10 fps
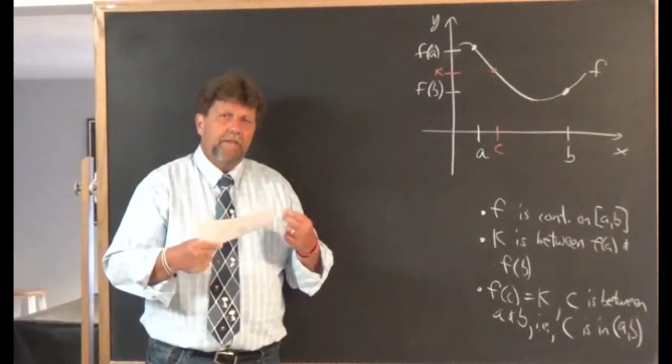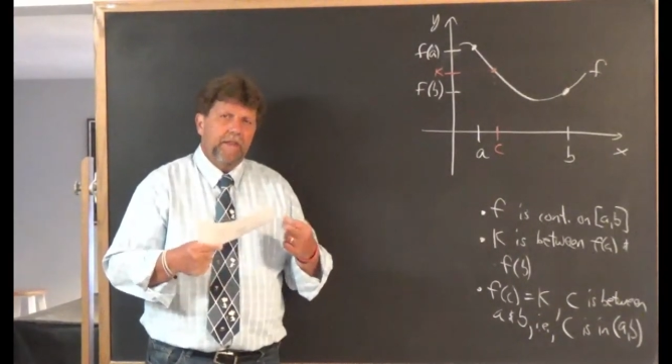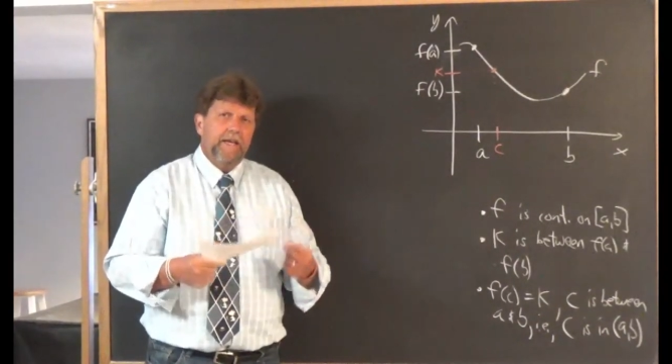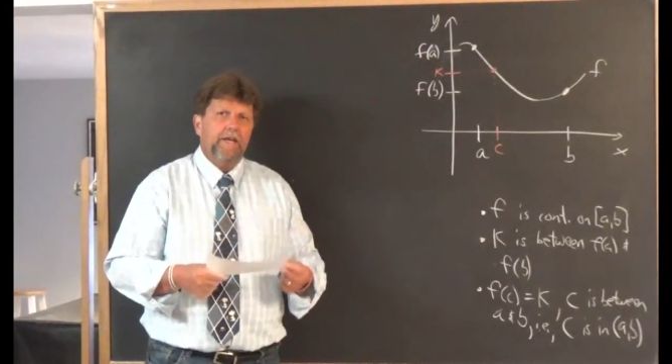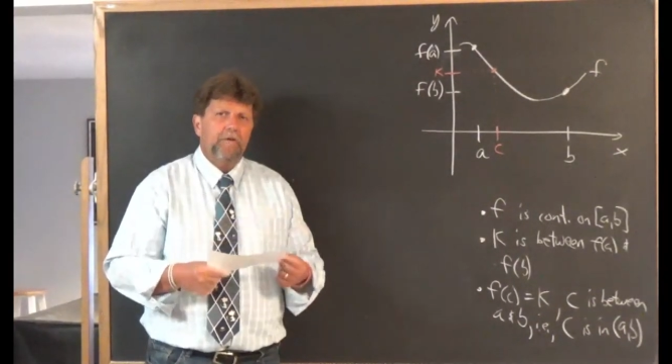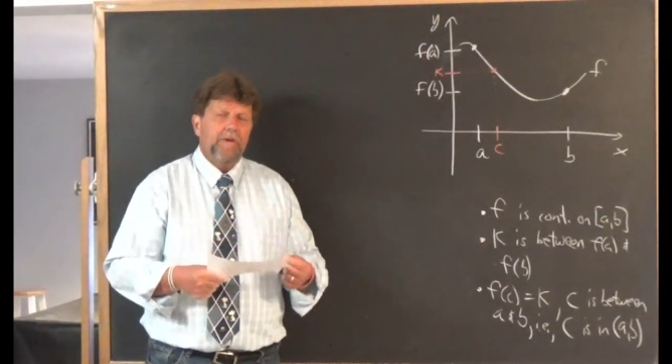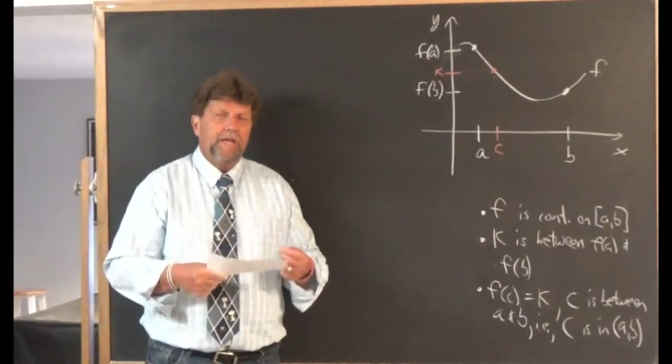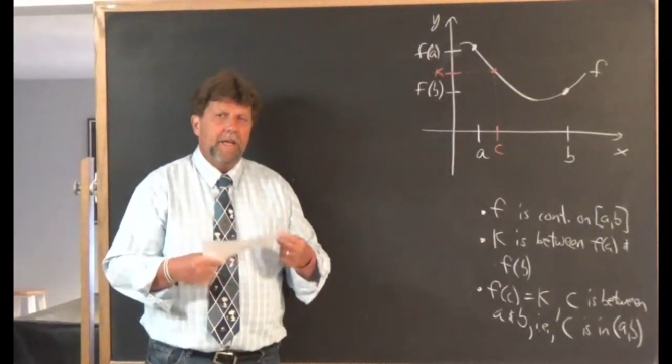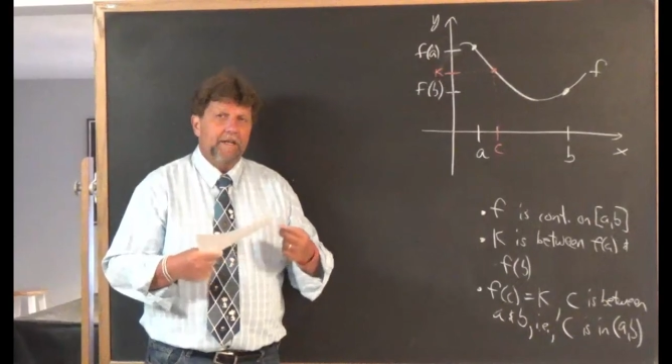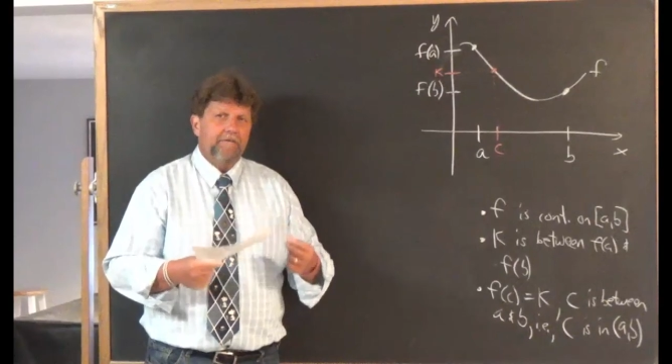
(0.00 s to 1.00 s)
the
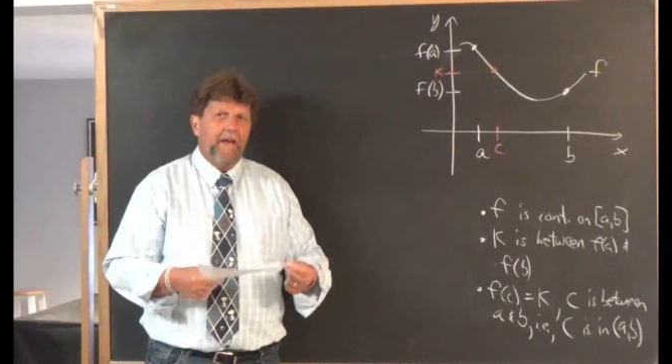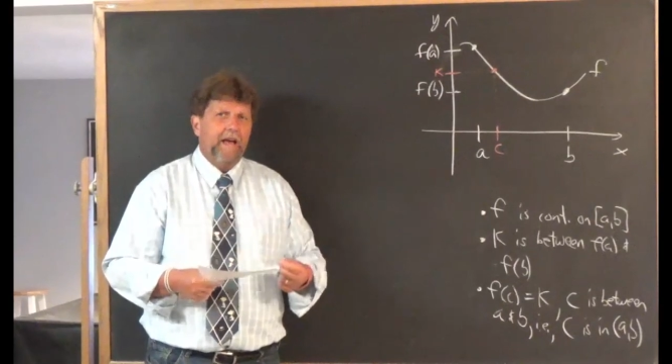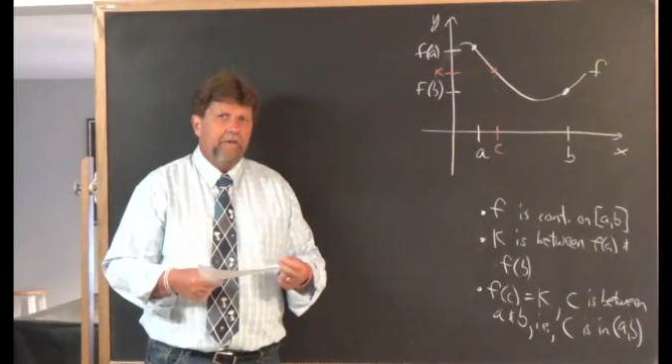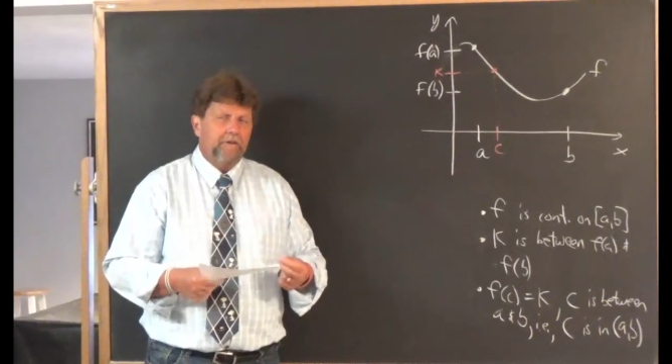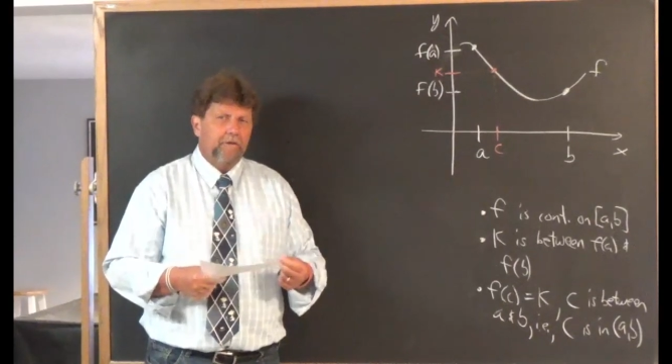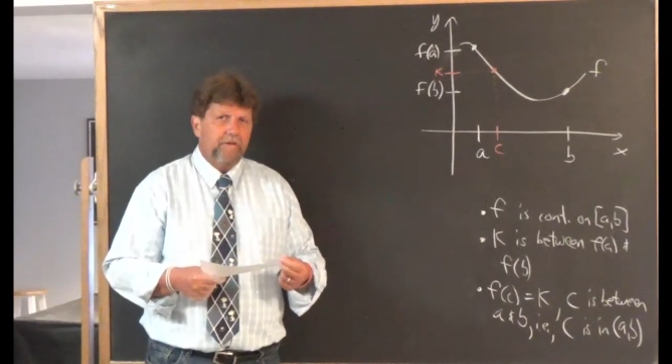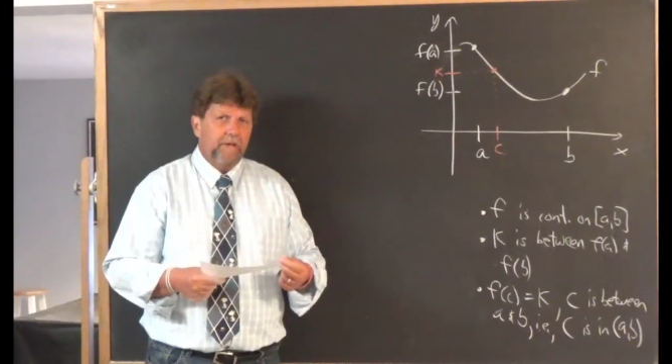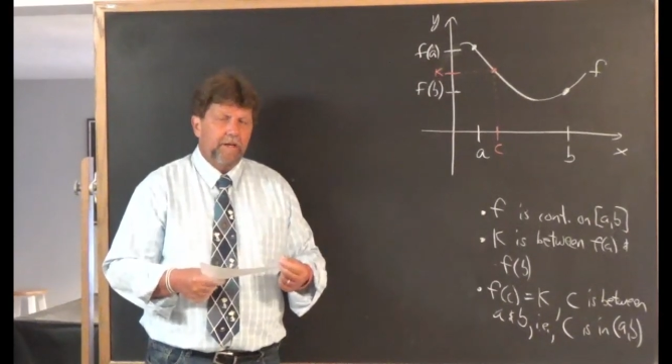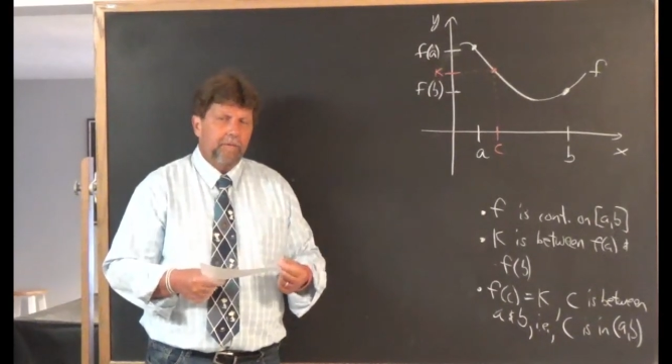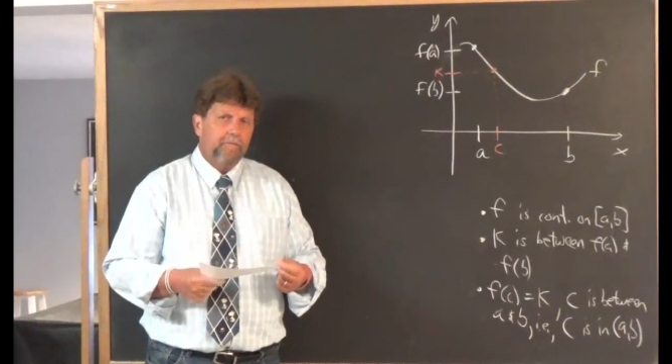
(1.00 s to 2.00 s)
intermediate value
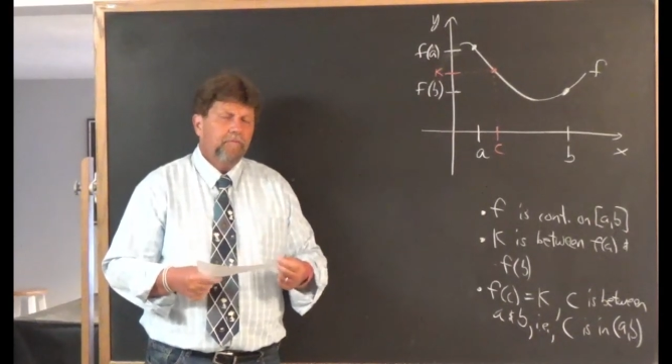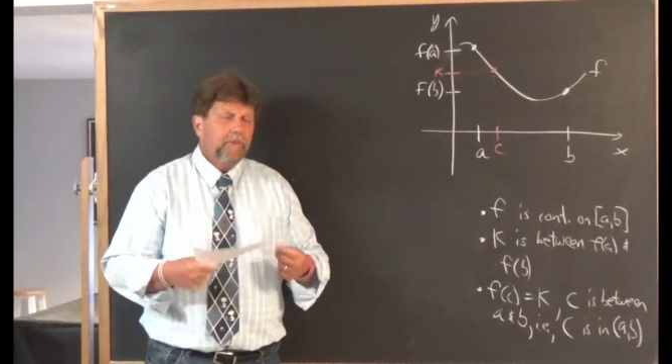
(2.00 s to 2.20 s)
theorem.